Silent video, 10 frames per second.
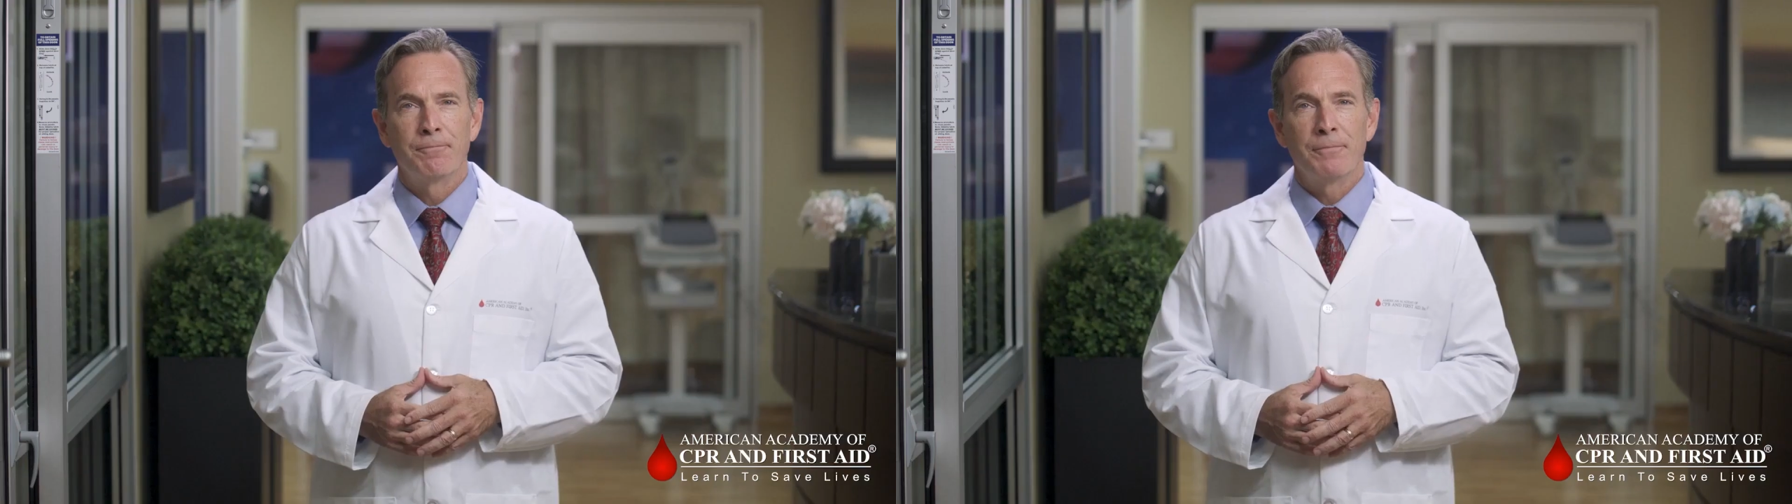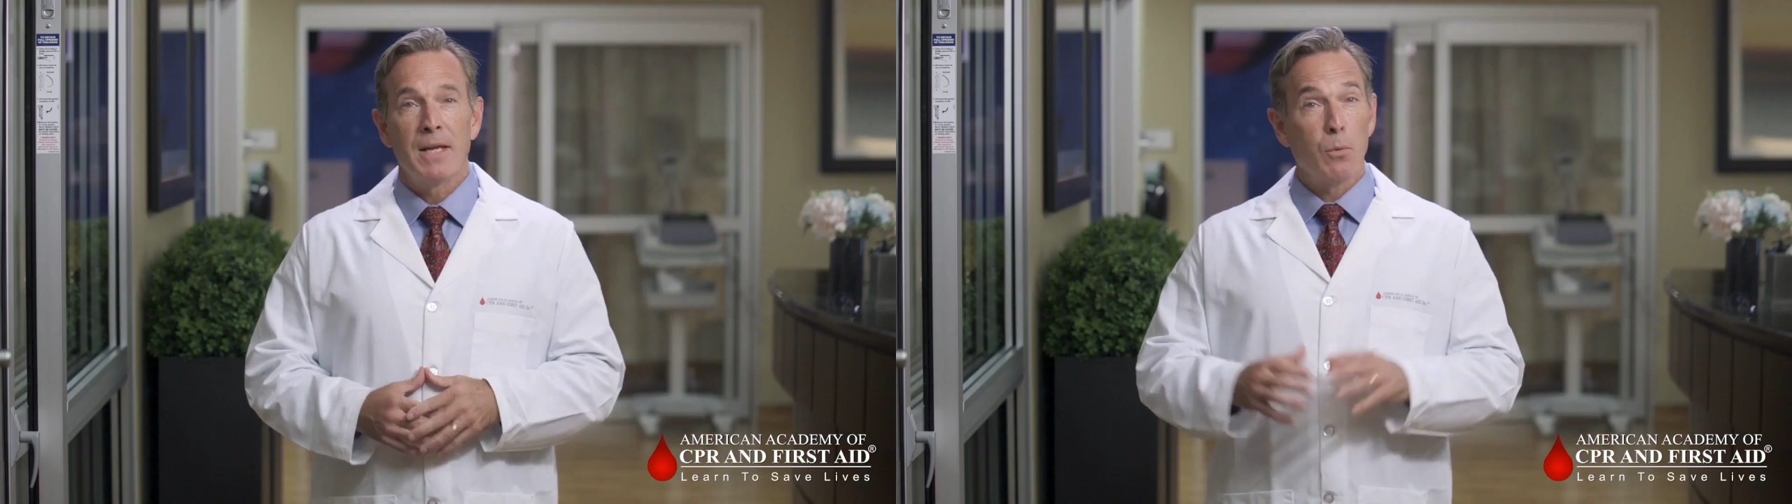
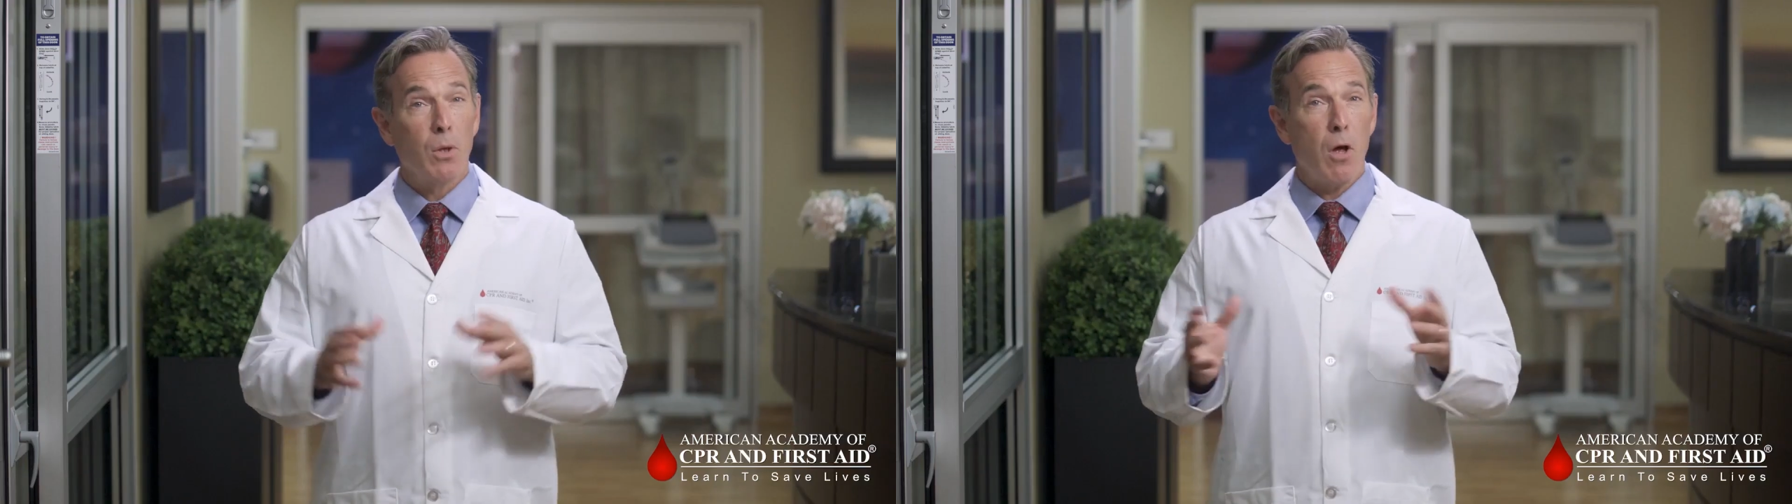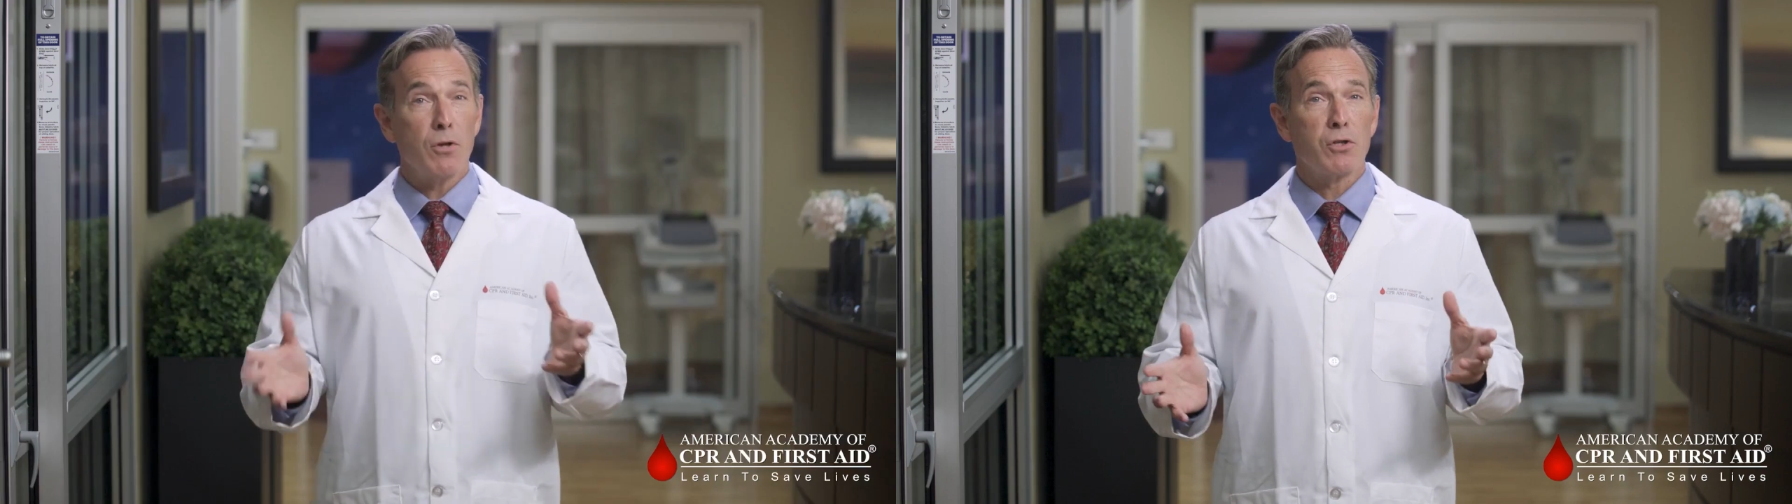It will
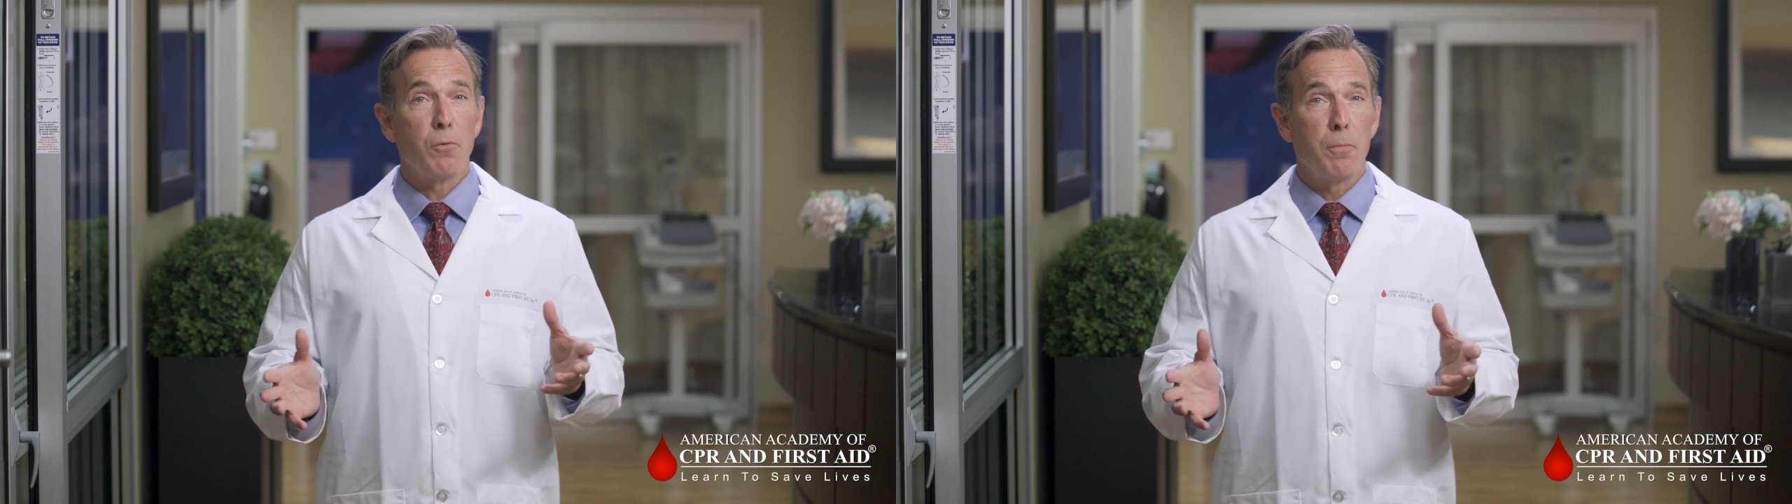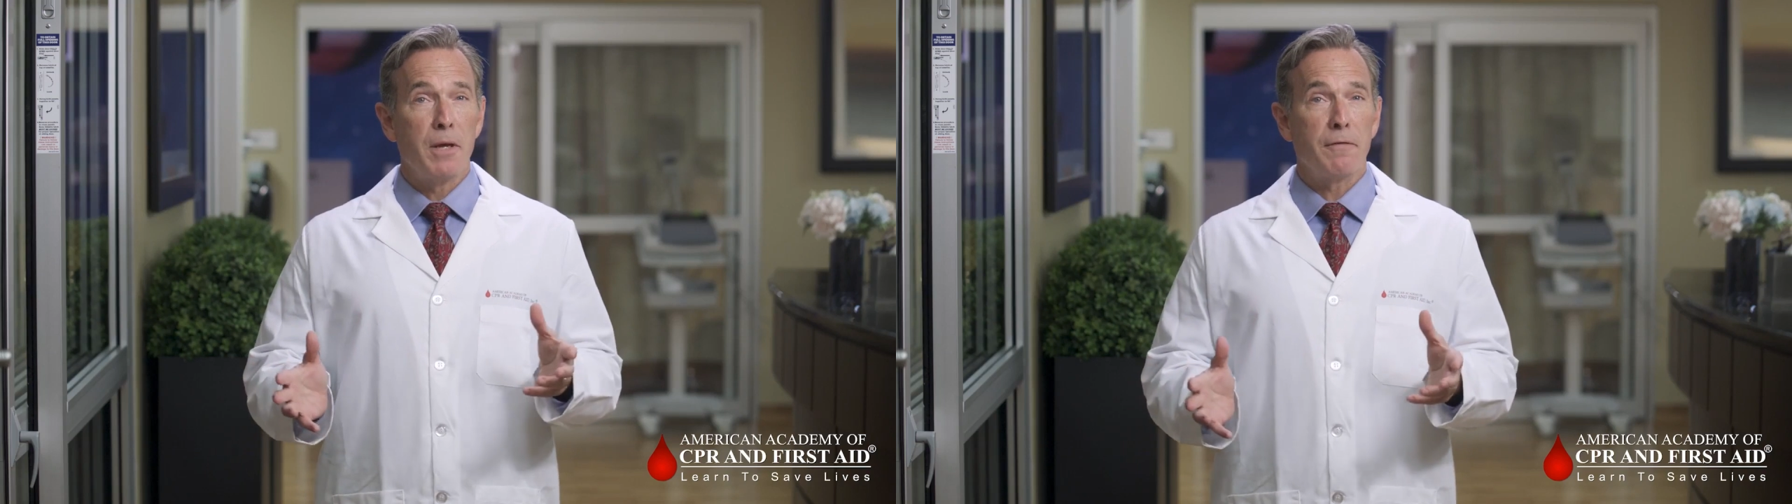also
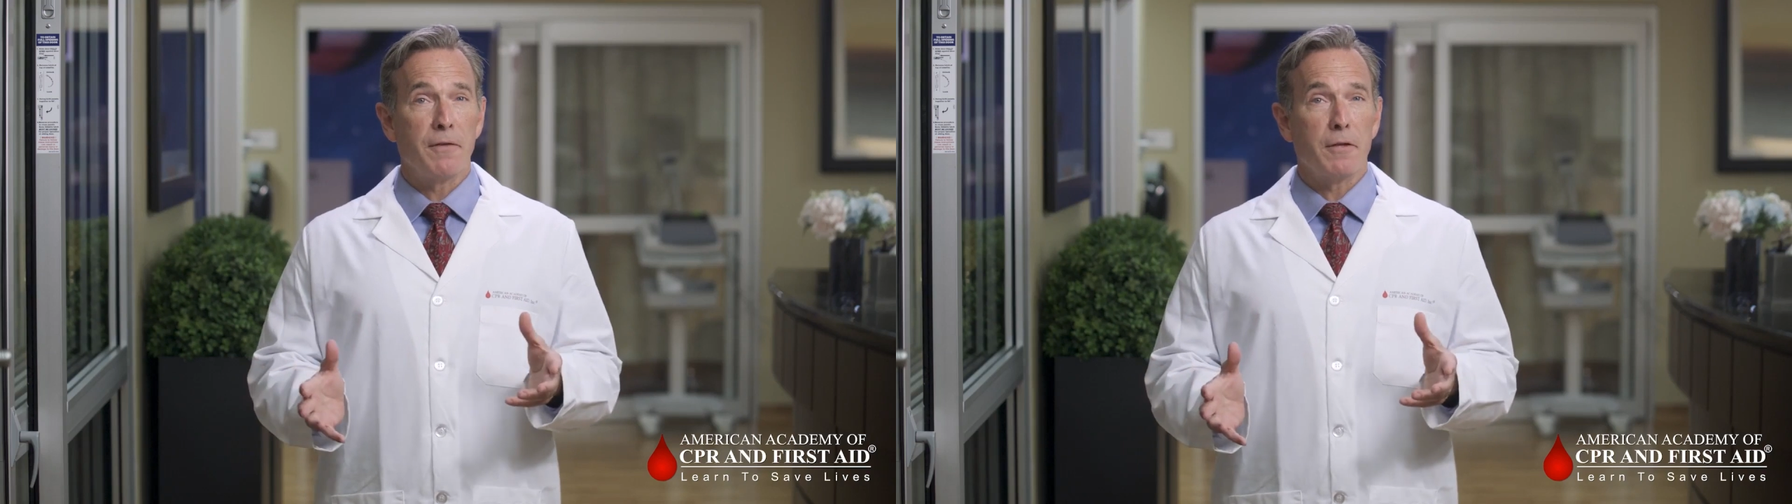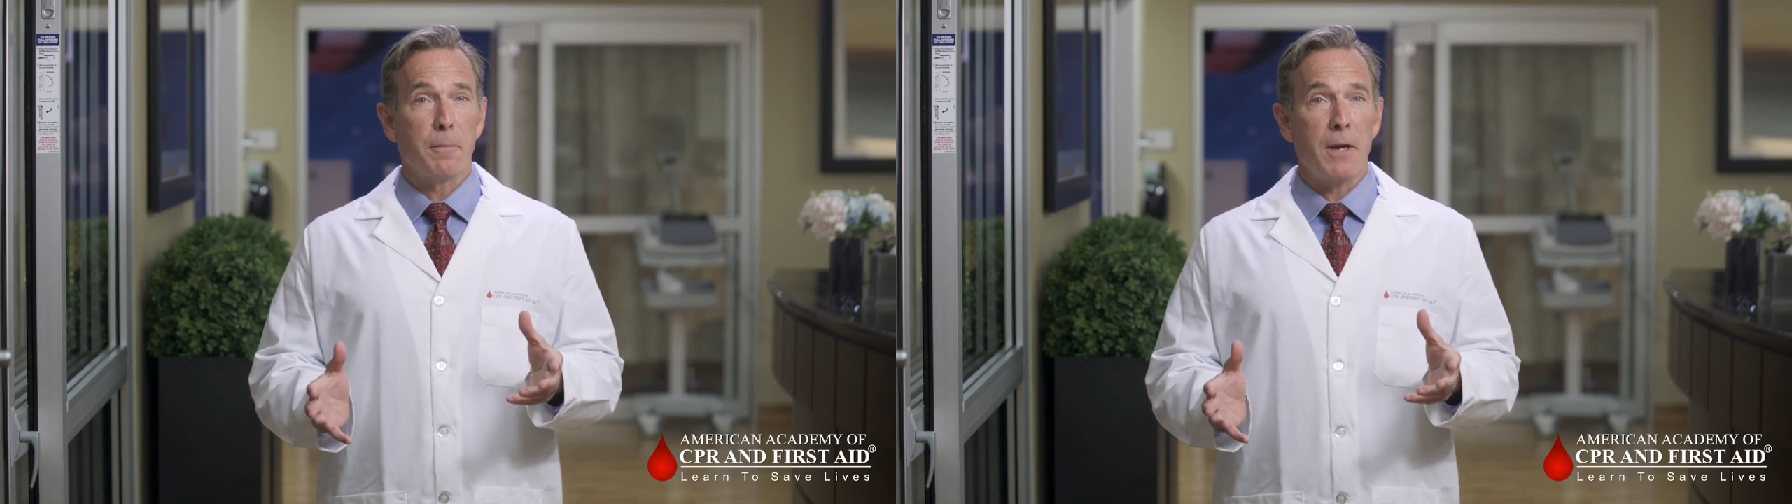
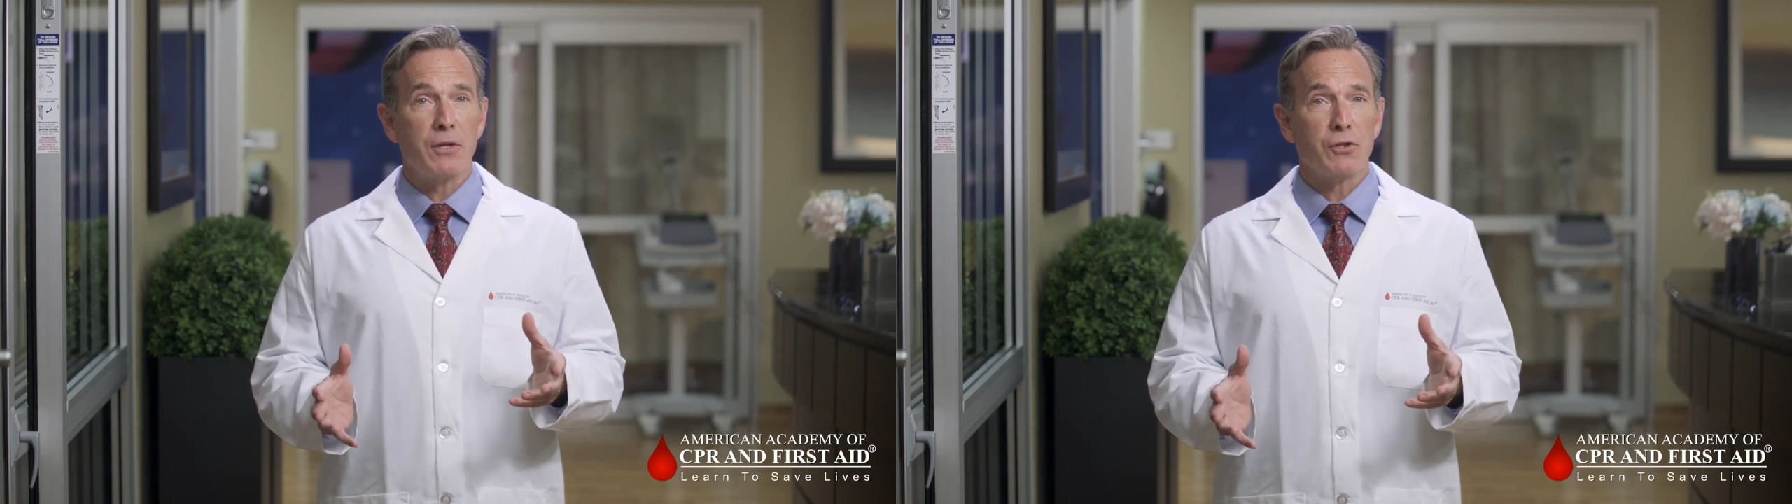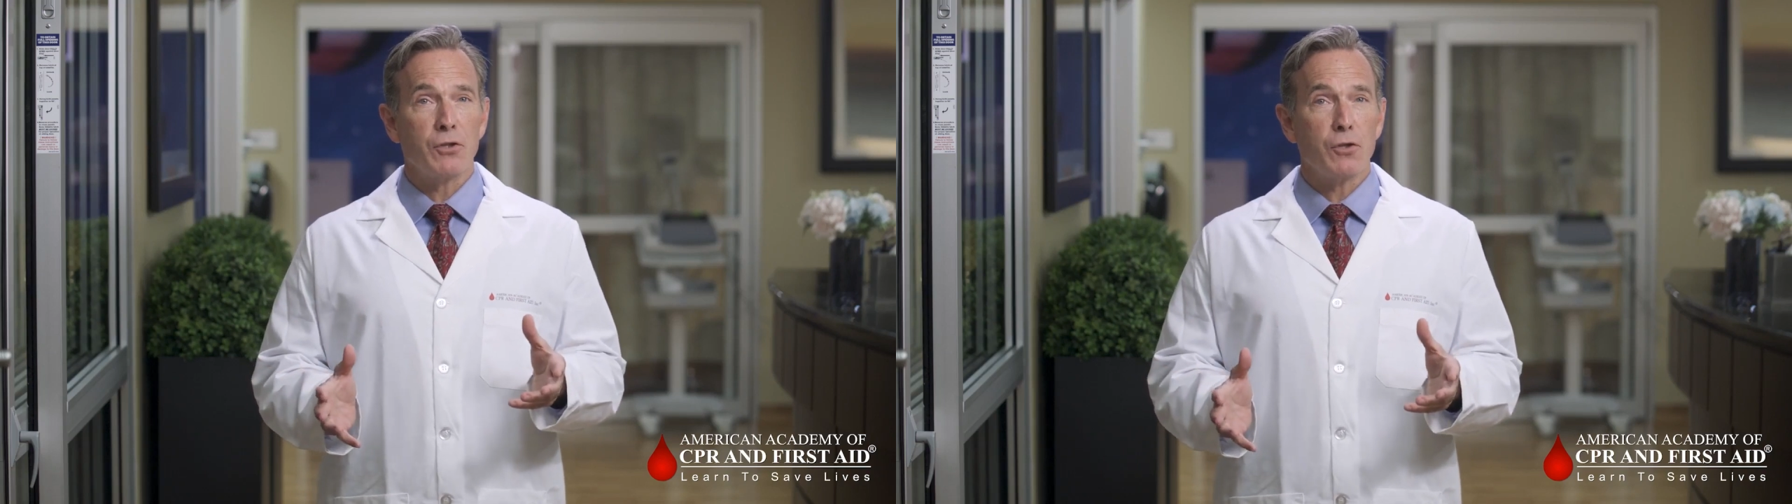benefit the
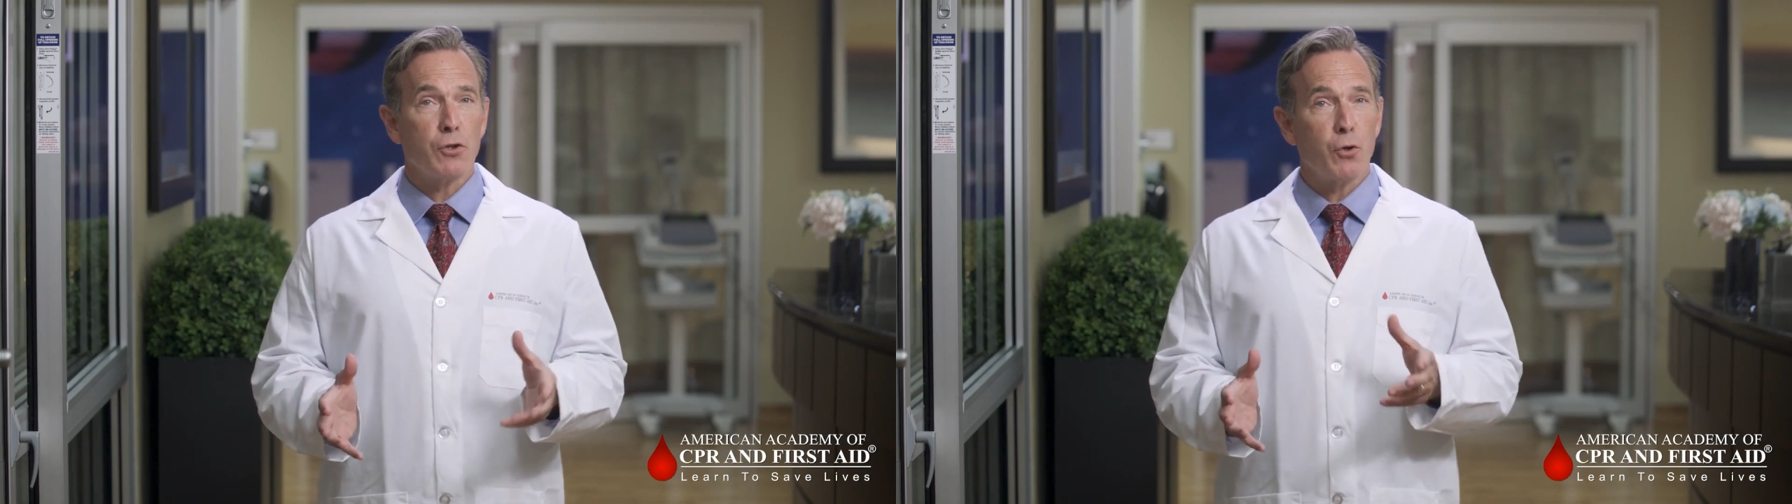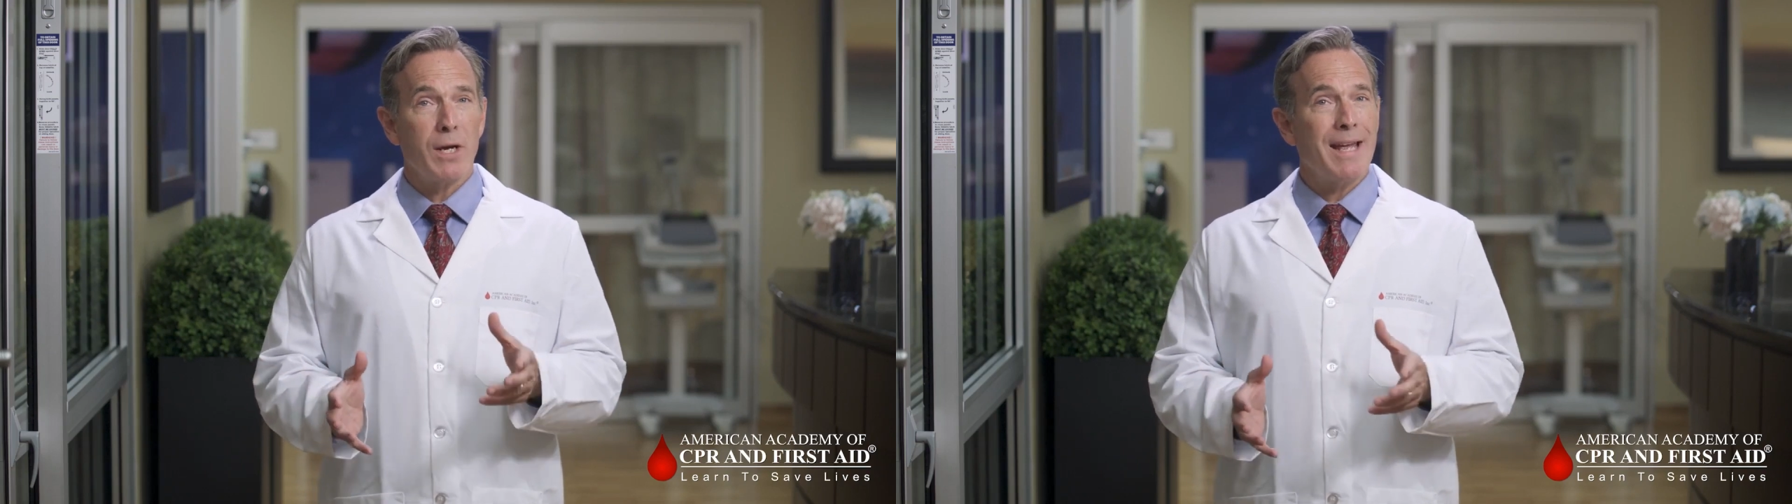patient to treat